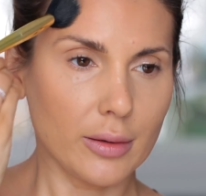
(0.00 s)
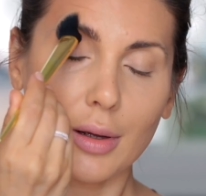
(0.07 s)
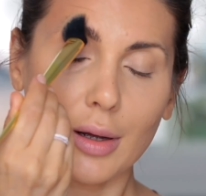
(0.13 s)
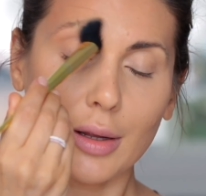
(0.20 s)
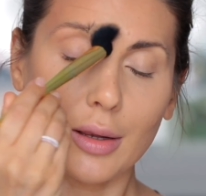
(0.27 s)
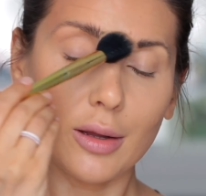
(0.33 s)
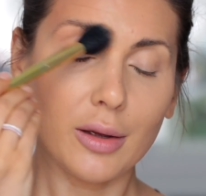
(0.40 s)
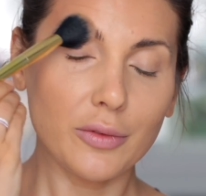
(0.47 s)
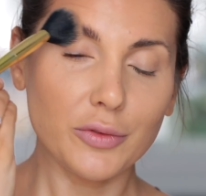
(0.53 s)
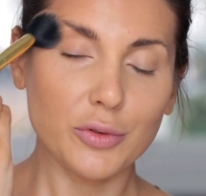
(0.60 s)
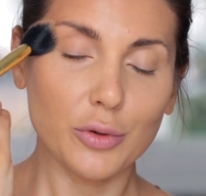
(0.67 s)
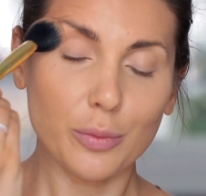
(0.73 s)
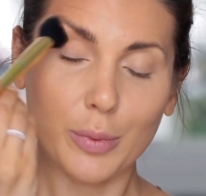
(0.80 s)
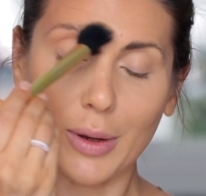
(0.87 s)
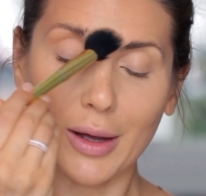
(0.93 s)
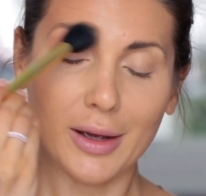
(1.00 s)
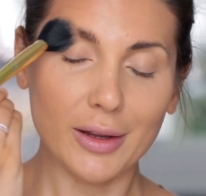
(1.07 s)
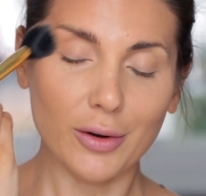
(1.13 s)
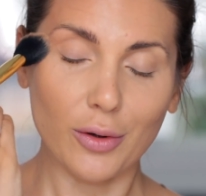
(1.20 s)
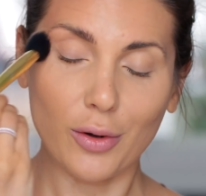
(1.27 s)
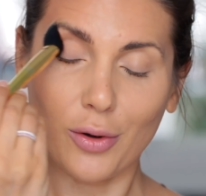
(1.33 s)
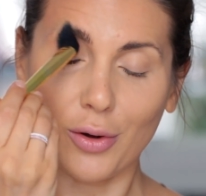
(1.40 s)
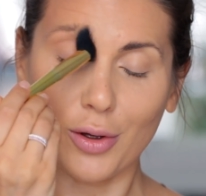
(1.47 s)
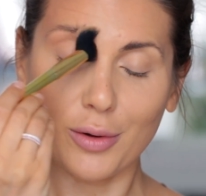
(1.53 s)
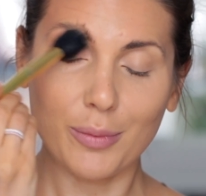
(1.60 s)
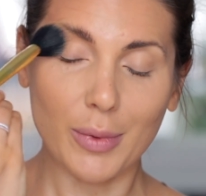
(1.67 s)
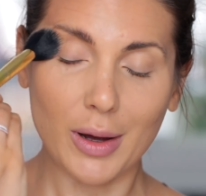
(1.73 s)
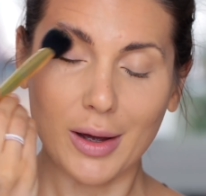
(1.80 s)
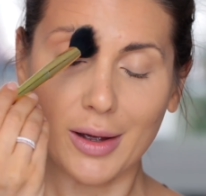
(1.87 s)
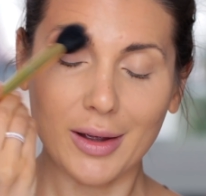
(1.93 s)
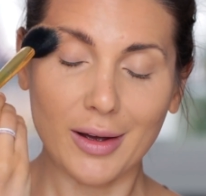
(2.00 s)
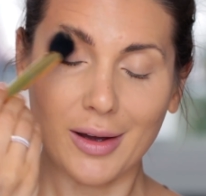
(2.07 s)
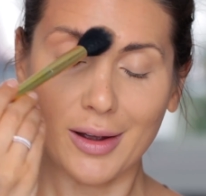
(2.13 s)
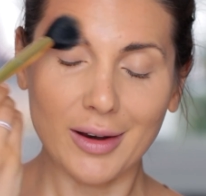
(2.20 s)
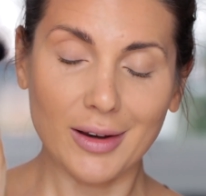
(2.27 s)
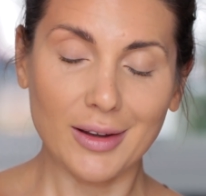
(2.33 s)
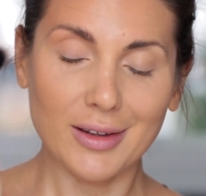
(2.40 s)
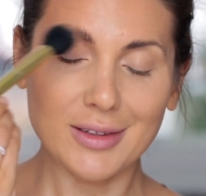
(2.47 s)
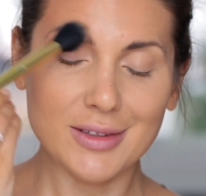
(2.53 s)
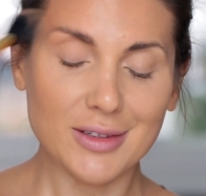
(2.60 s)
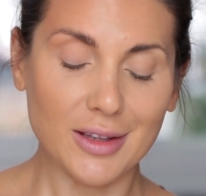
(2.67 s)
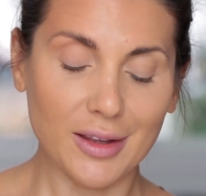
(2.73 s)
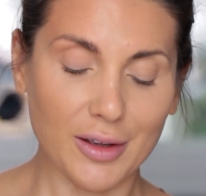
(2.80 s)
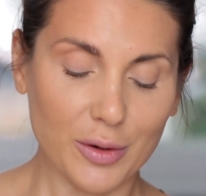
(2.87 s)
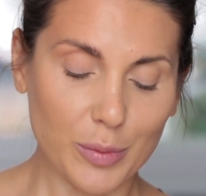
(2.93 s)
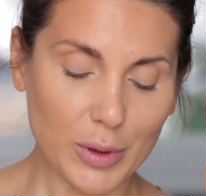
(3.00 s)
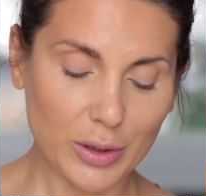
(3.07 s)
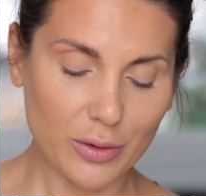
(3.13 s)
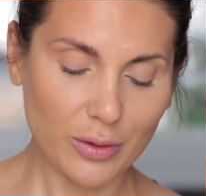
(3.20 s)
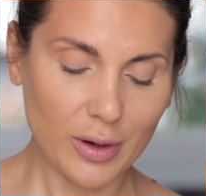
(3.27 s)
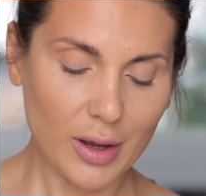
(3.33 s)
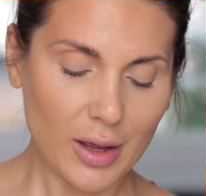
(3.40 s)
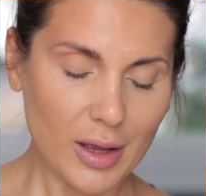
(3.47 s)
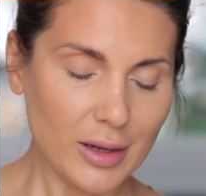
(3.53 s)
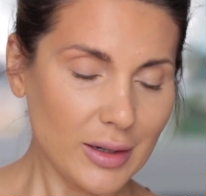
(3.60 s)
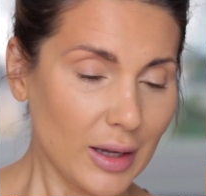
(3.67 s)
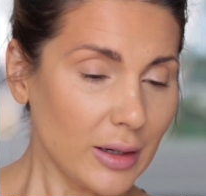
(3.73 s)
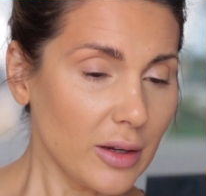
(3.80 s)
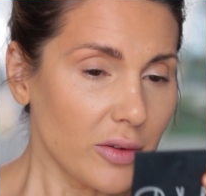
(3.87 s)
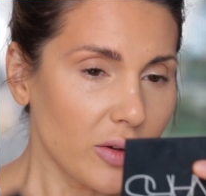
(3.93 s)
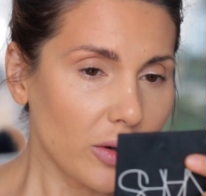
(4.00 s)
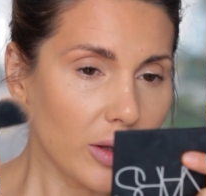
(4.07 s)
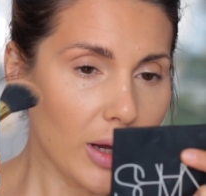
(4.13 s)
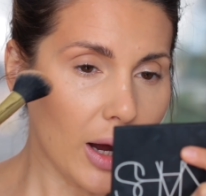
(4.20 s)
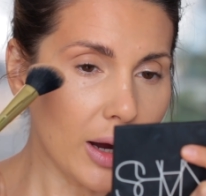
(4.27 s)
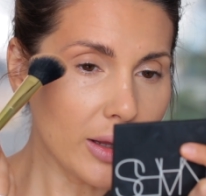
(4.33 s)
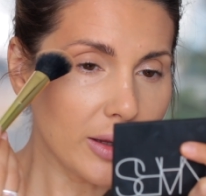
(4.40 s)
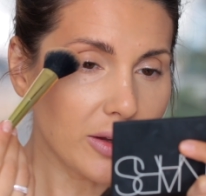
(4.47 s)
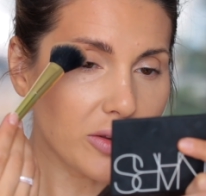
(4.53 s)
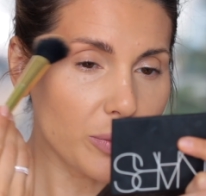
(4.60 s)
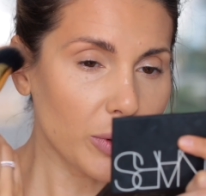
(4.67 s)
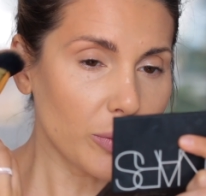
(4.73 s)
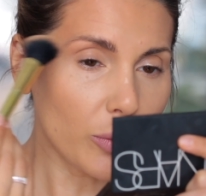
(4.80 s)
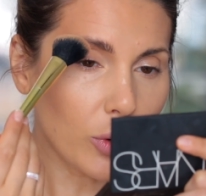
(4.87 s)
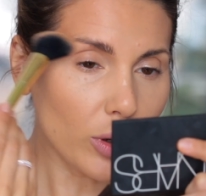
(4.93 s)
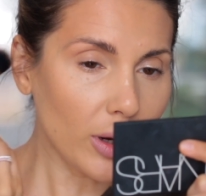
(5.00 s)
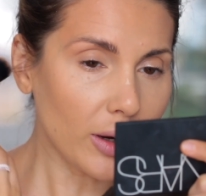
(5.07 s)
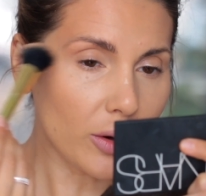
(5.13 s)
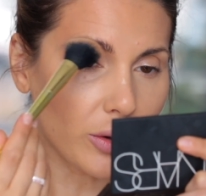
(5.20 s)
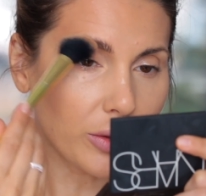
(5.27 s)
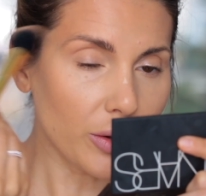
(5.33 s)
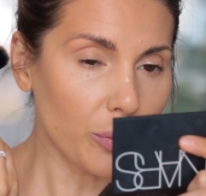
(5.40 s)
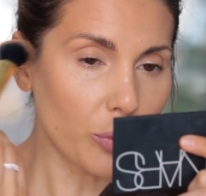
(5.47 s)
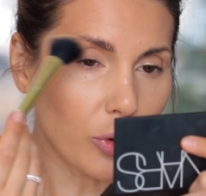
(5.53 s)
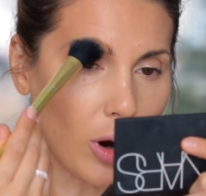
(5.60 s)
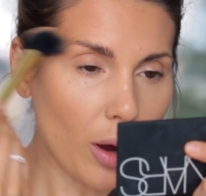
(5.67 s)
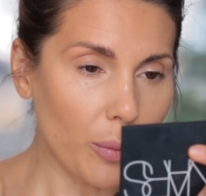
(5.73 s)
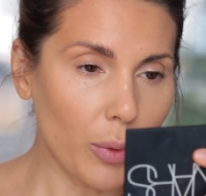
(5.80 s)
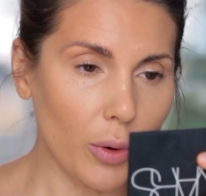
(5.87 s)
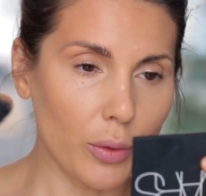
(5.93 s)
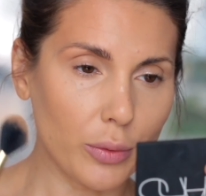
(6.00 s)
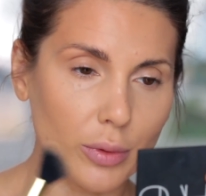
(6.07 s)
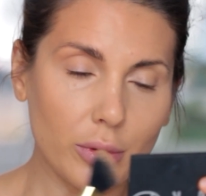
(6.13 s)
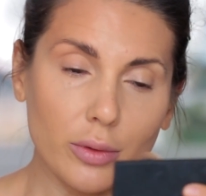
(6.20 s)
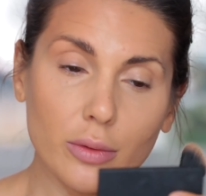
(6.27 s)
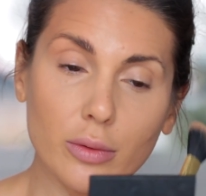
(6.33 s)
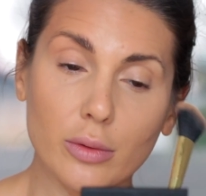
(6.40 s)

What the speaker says: I love to apply it on my eyelids a little bit. Not necessarily eyelids, but more like on the brow bone.